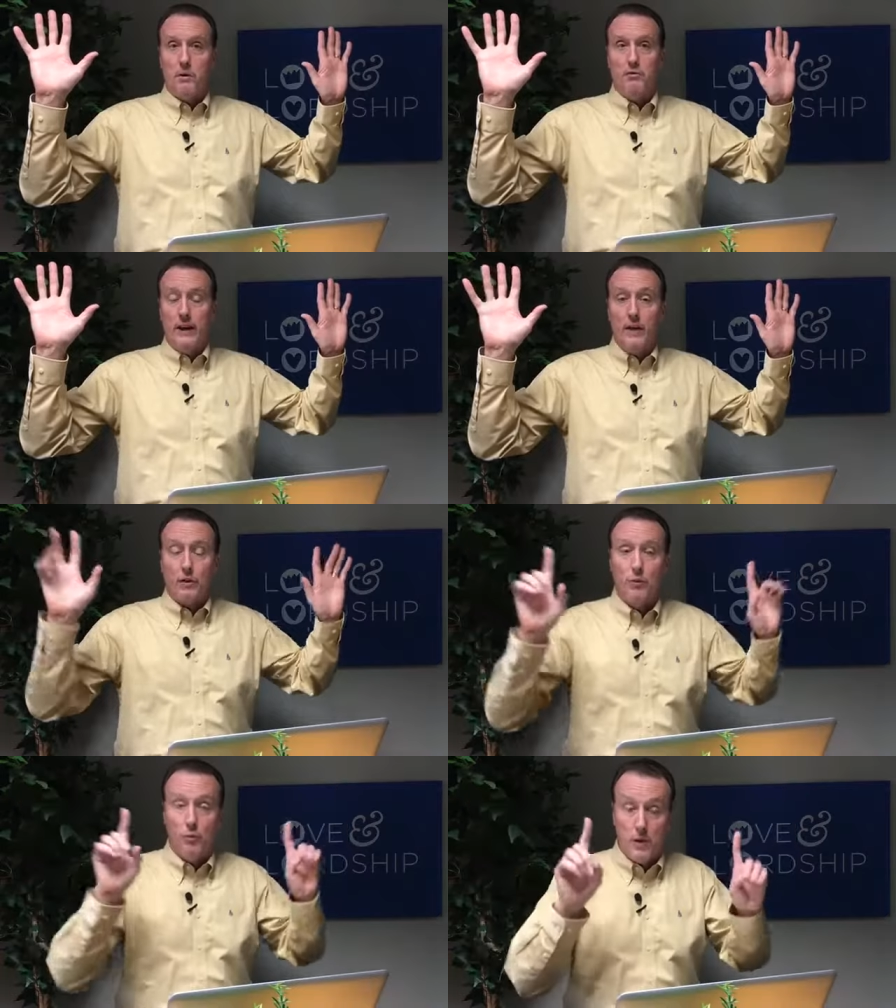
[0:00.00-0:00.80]
movement
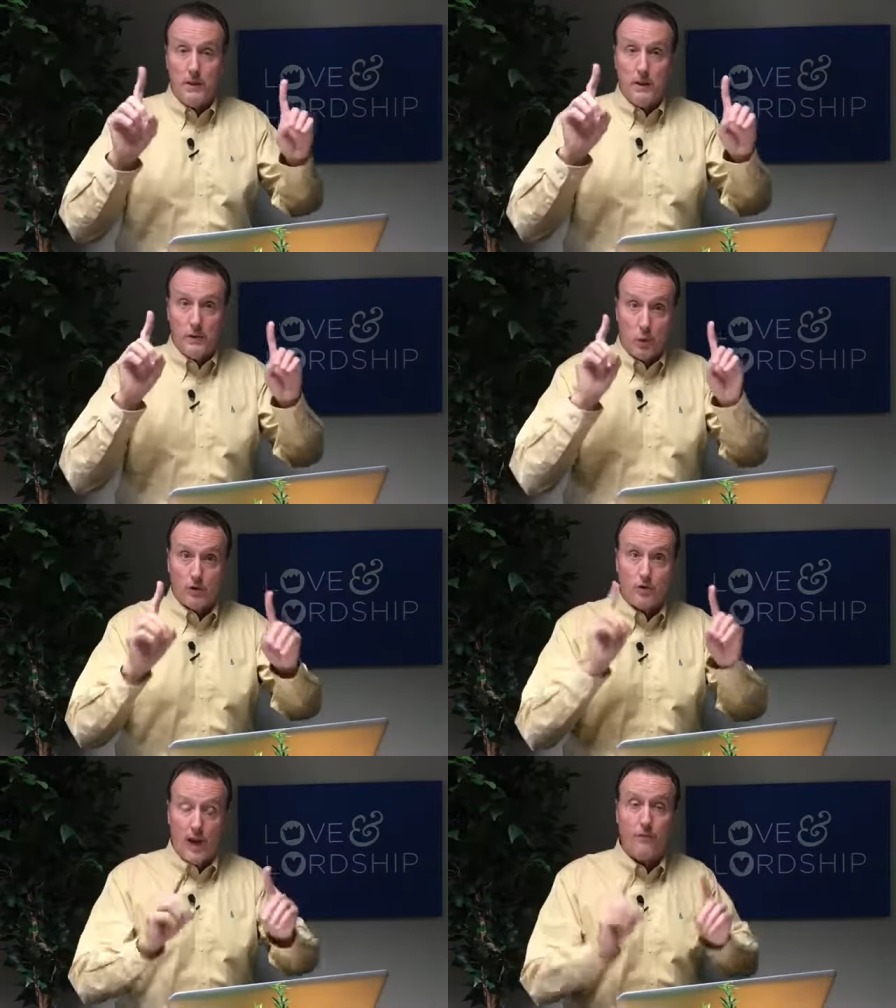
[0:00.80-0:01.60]
ever. Women were
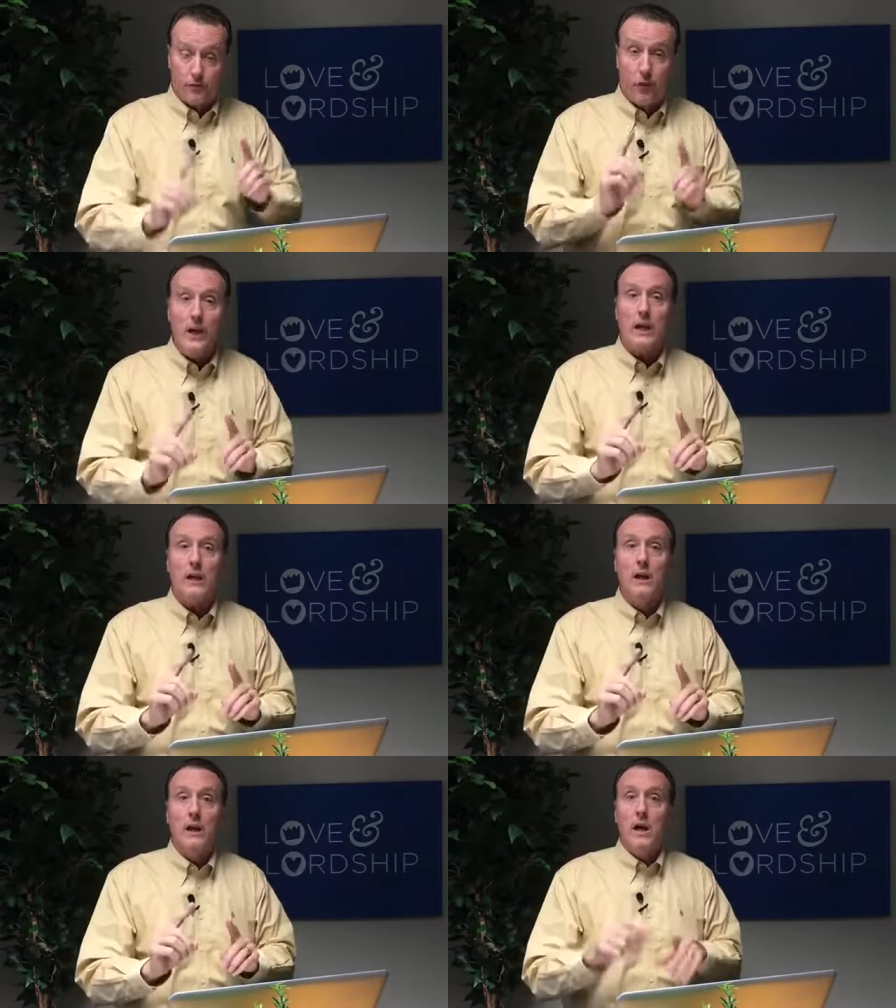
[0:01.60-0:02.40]
set free.
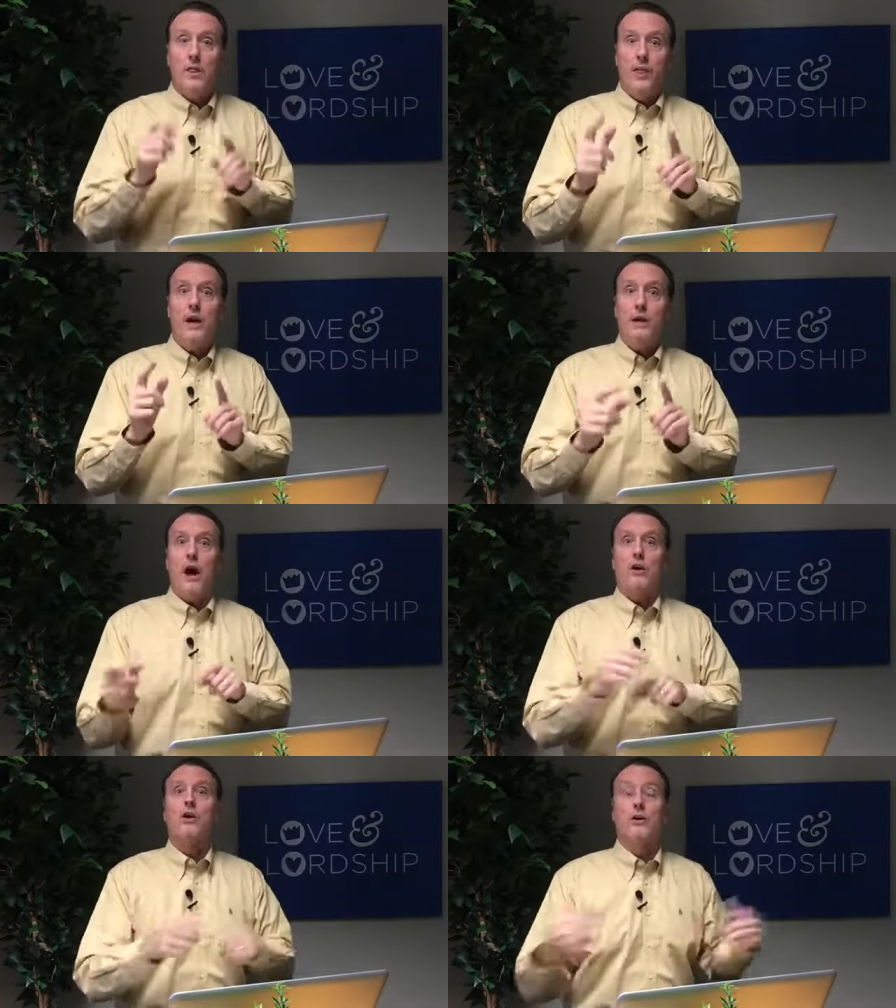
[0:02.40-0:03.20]
They
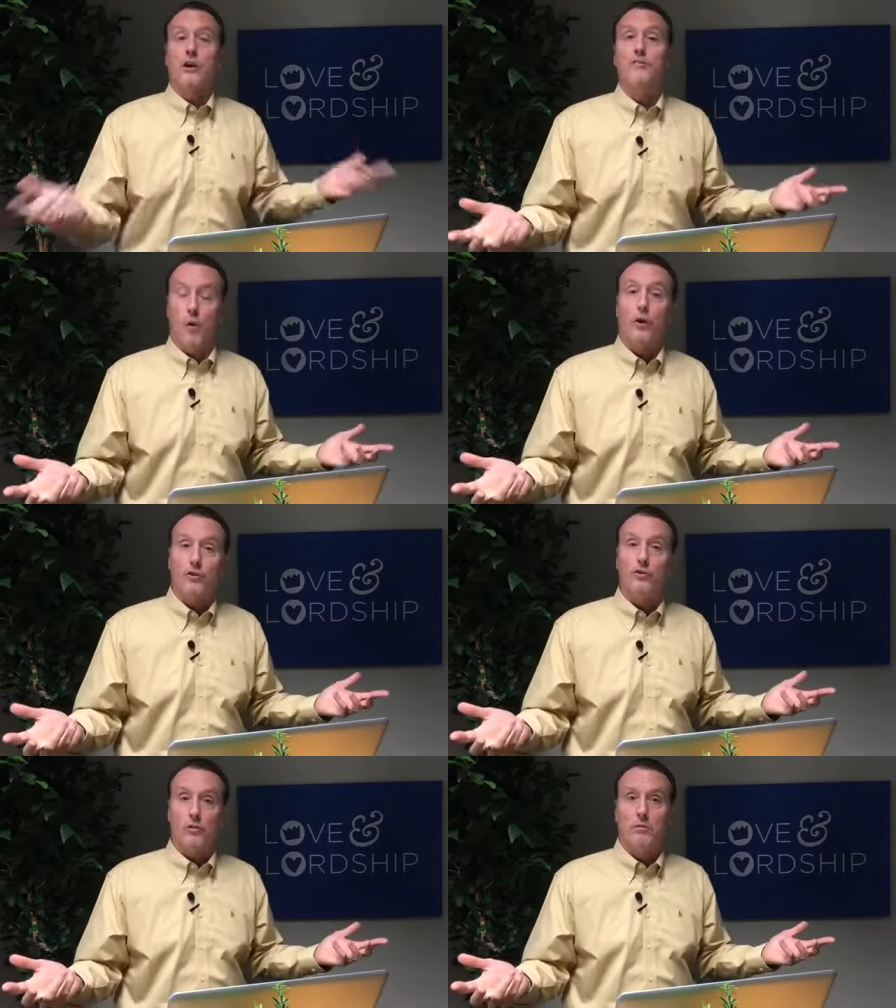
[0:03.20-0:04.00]
now could
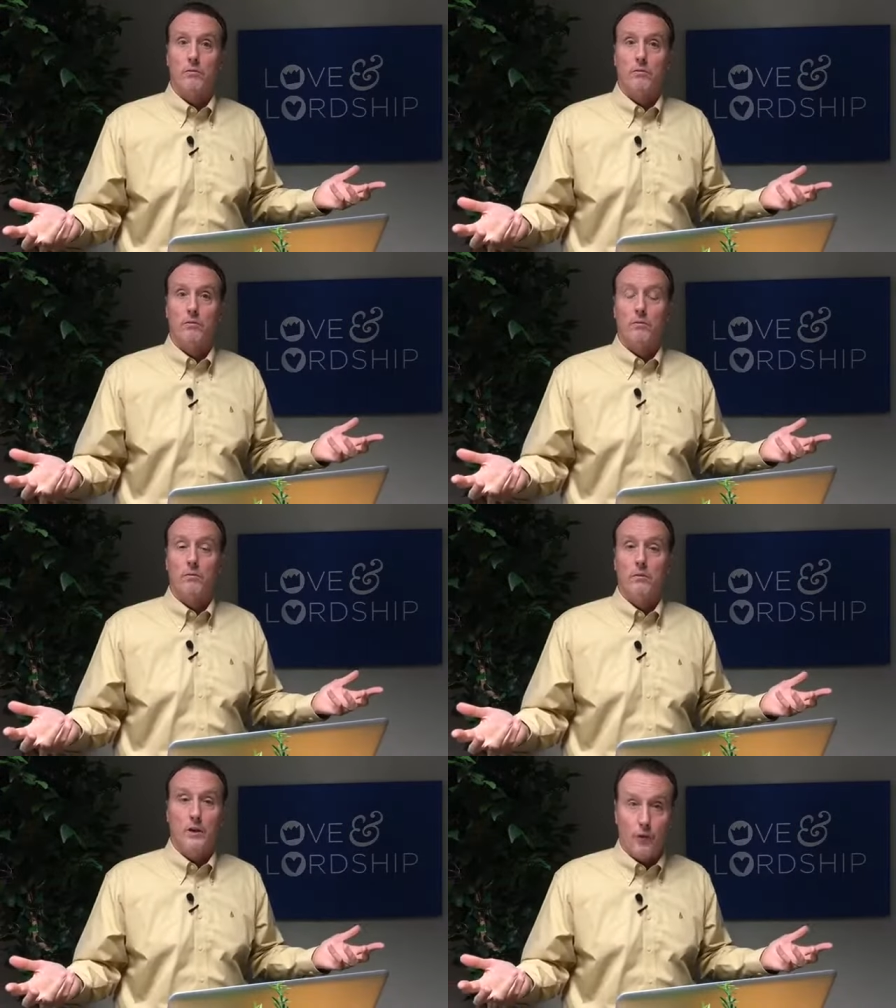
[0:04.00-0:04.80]
divorce
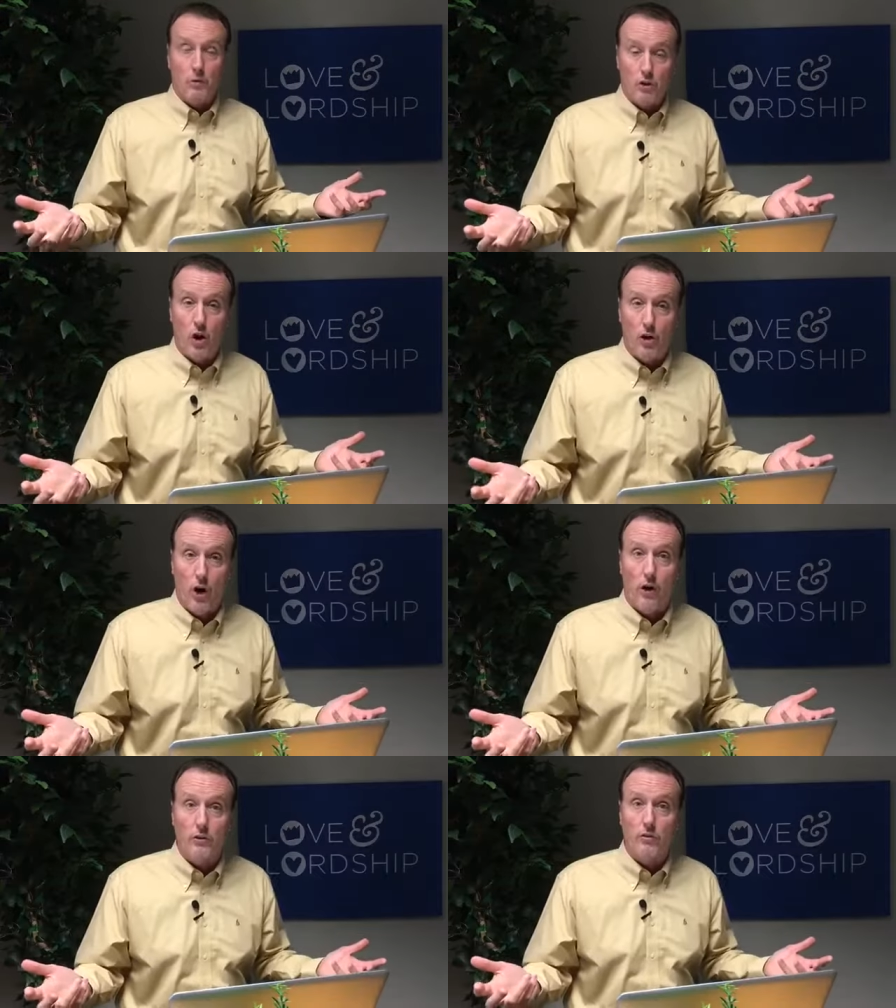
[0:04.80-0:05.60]
if there was hard
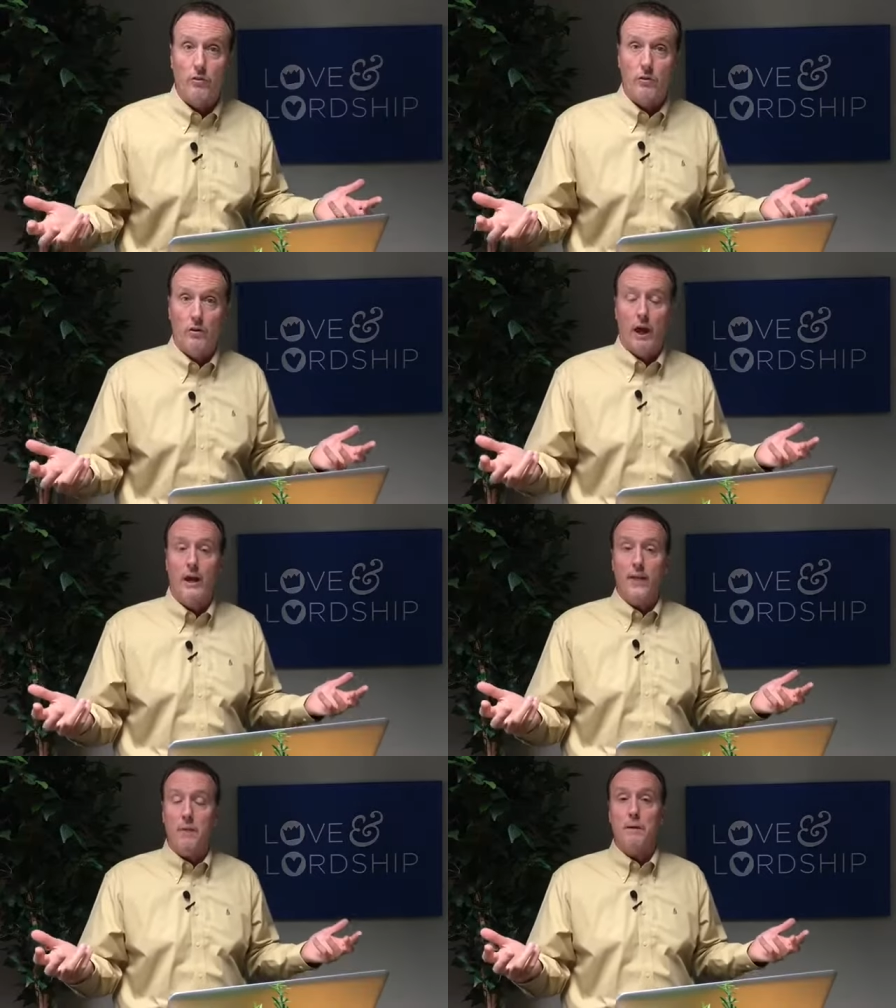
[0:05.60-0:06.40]
hearts,
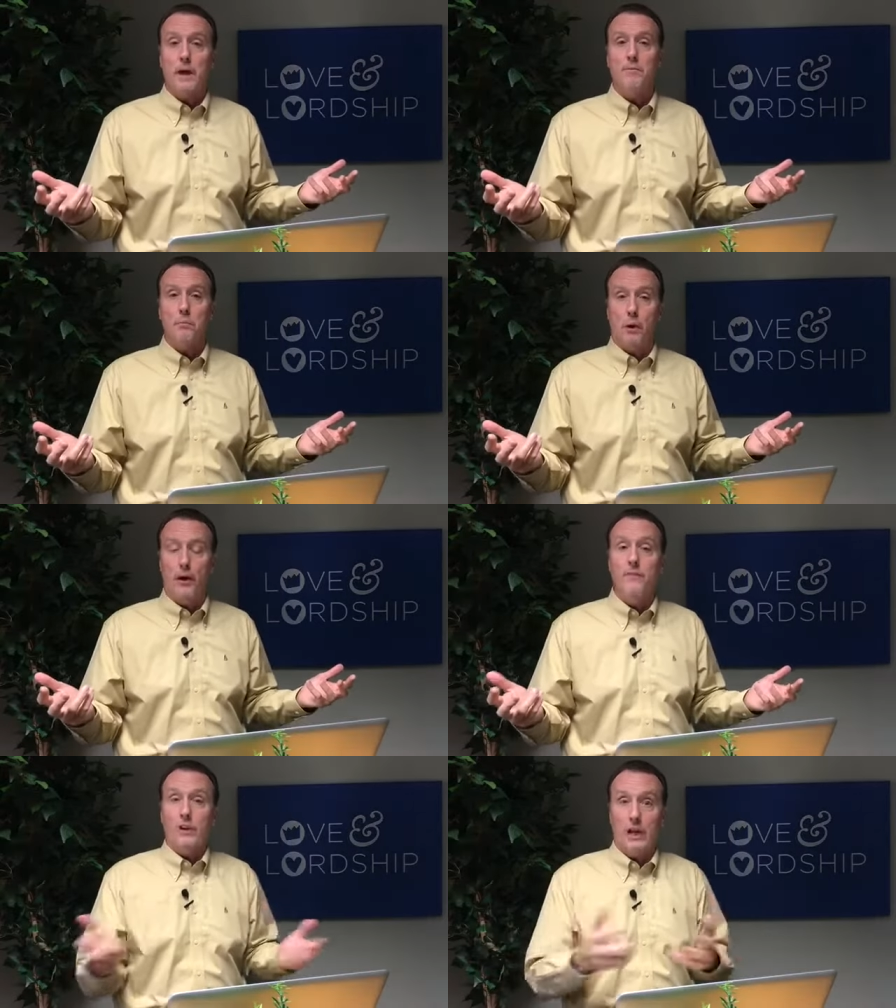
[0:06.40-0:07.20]
okay? That became a
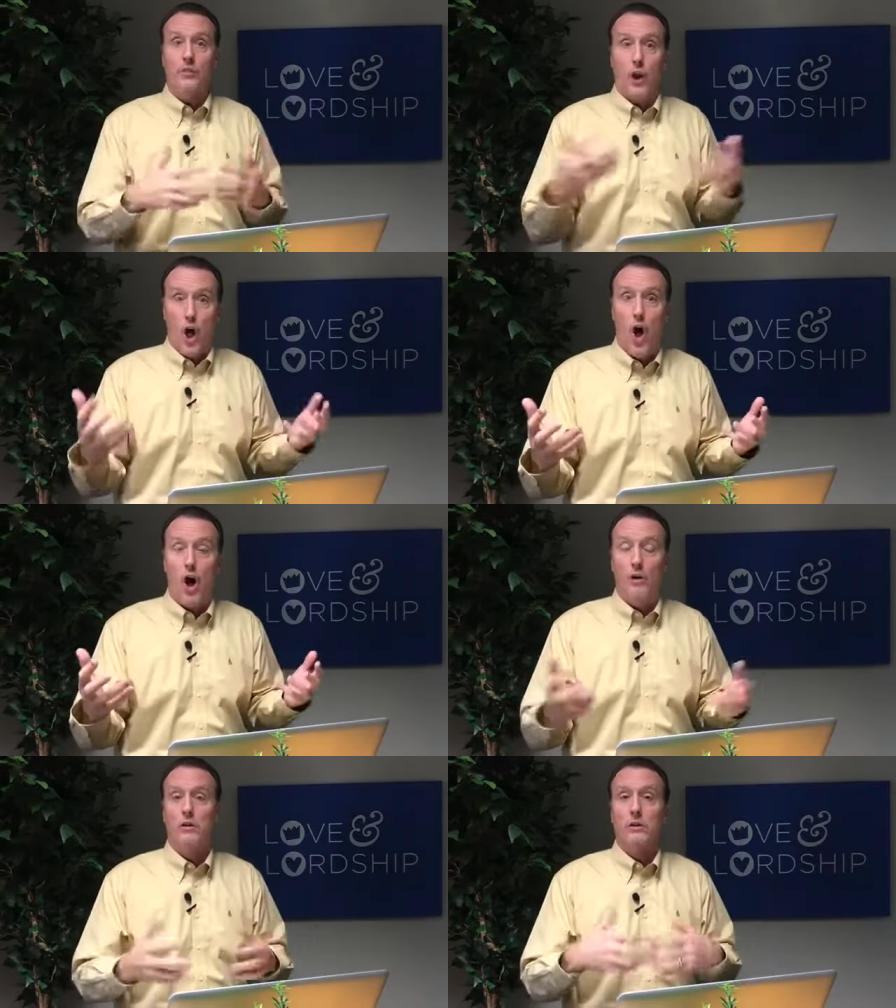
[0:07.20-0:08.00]
part of it in the
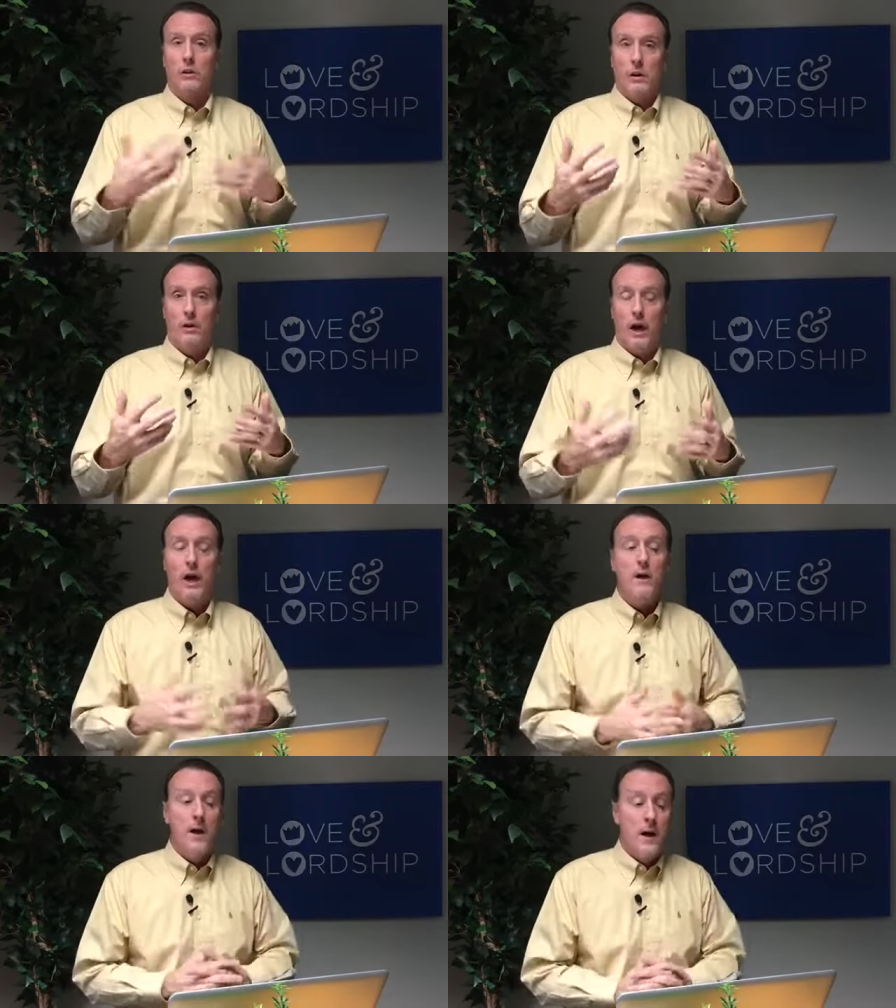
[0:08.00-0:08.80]
law,
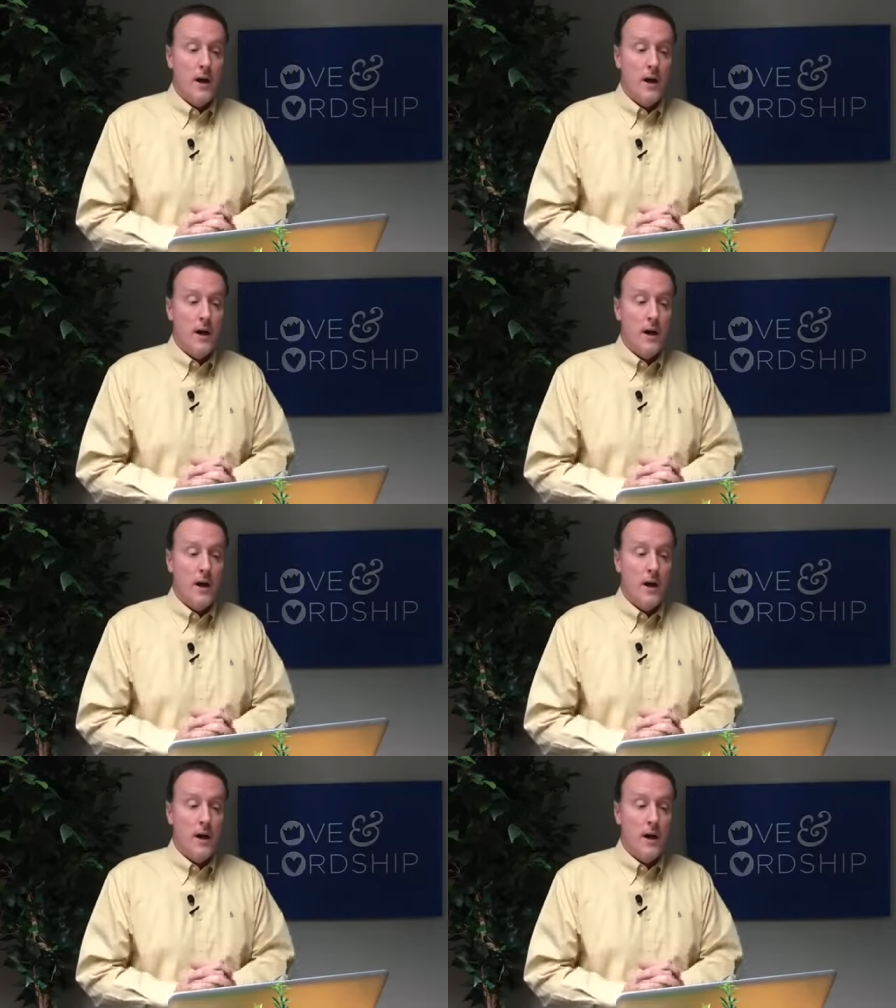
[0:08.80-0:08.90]
okay?